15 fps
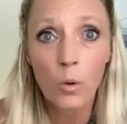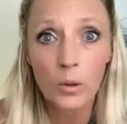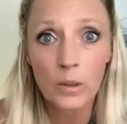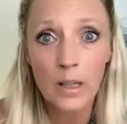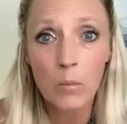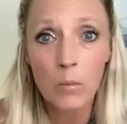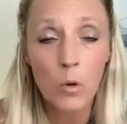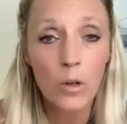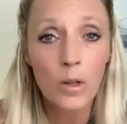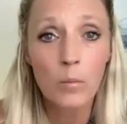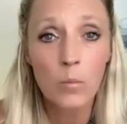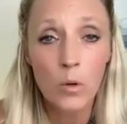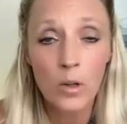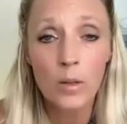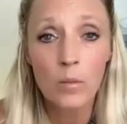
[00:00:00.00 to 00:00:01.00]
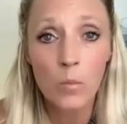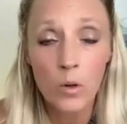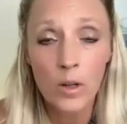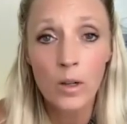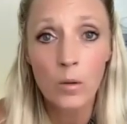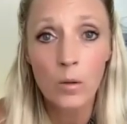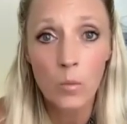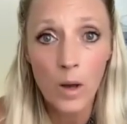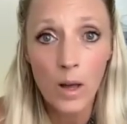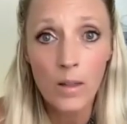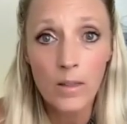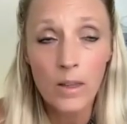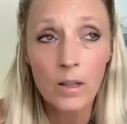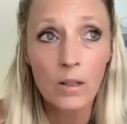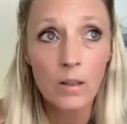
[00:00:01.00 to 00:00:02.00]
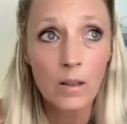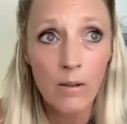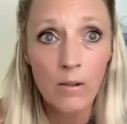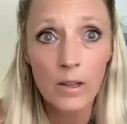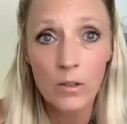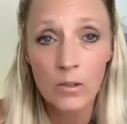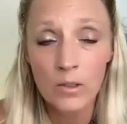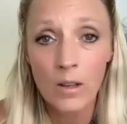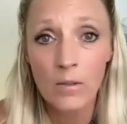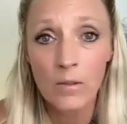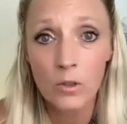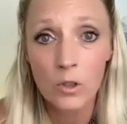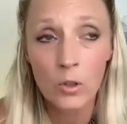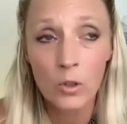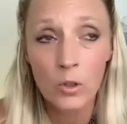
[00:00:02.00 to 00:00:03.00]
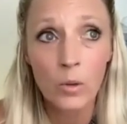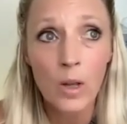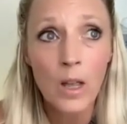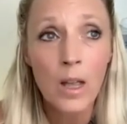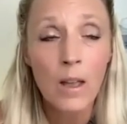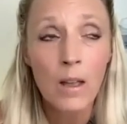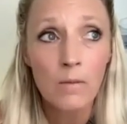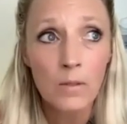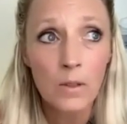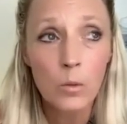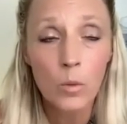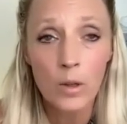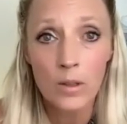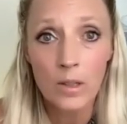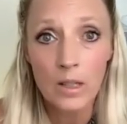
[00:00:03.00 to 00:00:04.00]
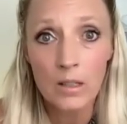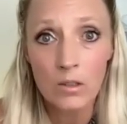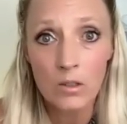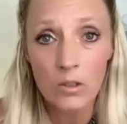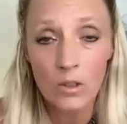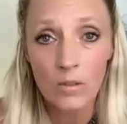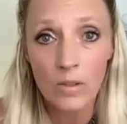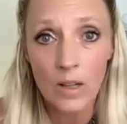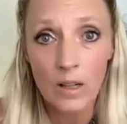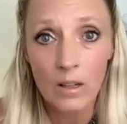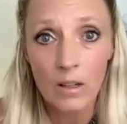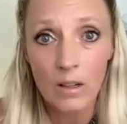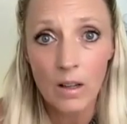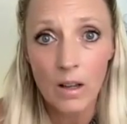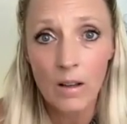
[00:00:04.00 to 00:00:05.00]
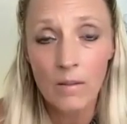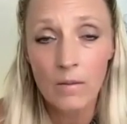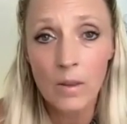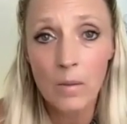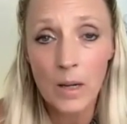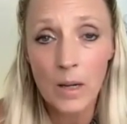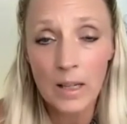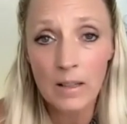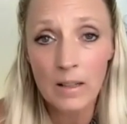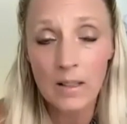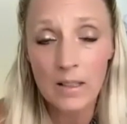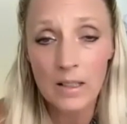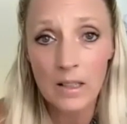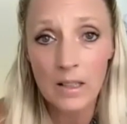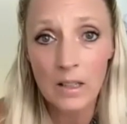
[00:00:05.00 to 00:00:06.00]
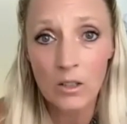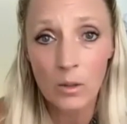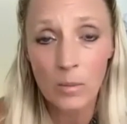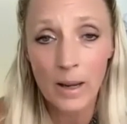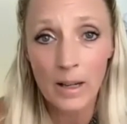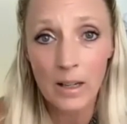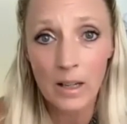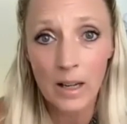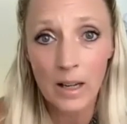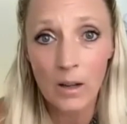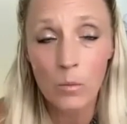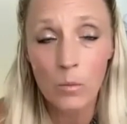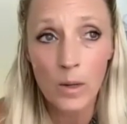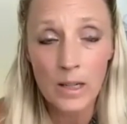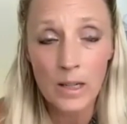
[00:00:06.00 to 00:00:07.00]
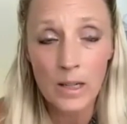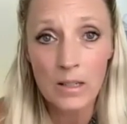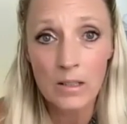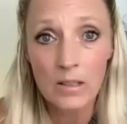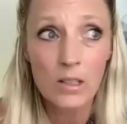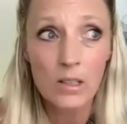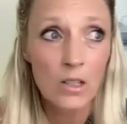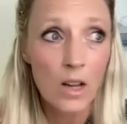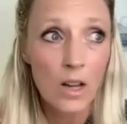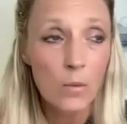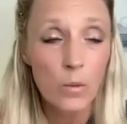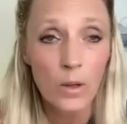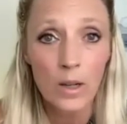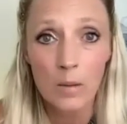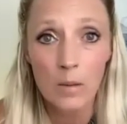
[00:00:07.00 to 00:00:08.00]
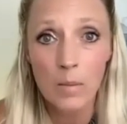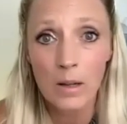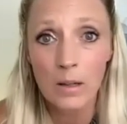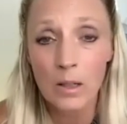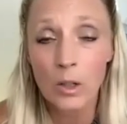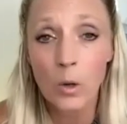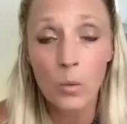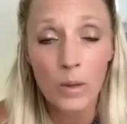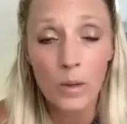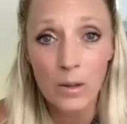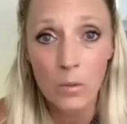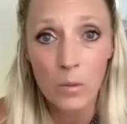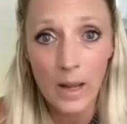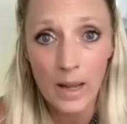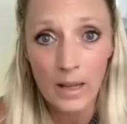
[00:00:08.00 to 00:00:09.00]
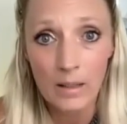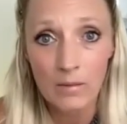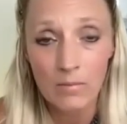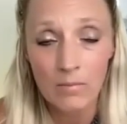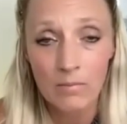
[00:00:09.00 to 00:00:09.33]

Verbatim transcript: holding more and more and more wealth and allowing yourself to feel worthy and deserving of the money that's sitting in your bank account when it is, and to not worry about it going away